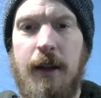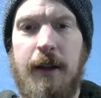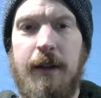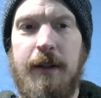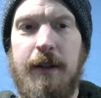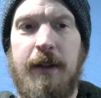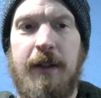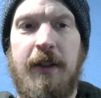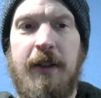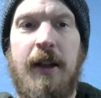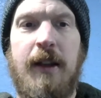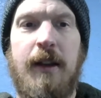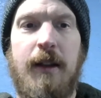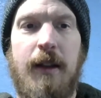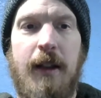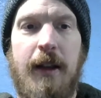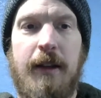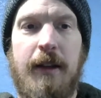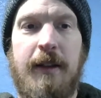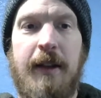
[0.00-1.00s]
It's insane.
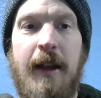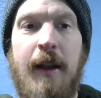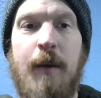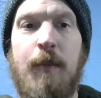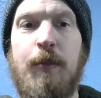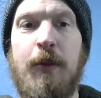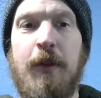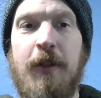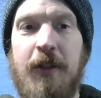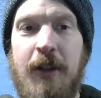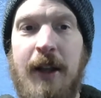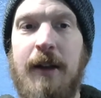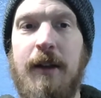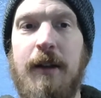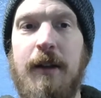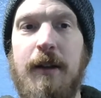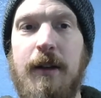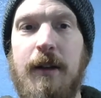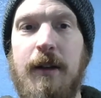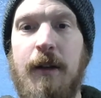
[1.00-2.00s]
Like 10%
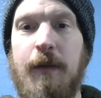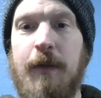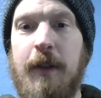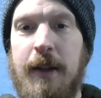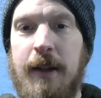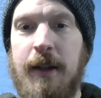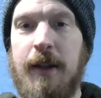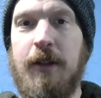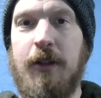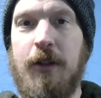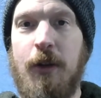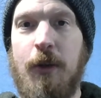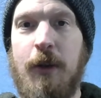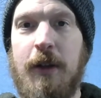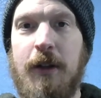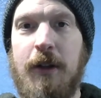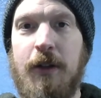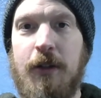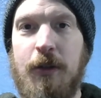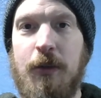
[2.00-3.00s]
of the kids going
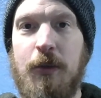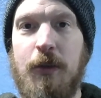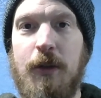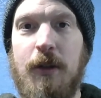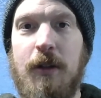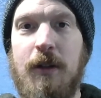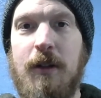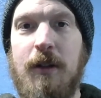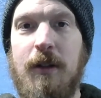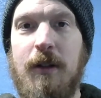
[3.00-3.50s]
to school